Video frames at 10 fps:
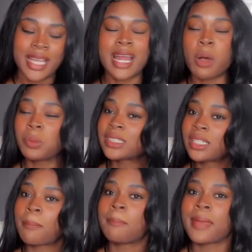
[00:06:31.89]
And I was
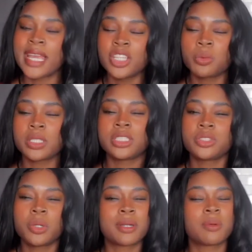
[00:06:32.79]
gonna manually
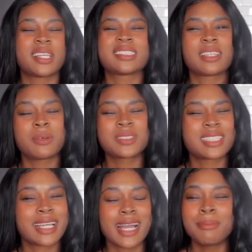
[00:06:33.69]
do it, but I was, I was
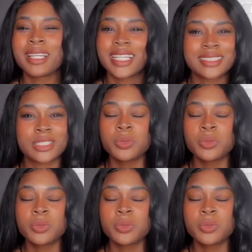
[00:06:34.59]
like, I'm lazy.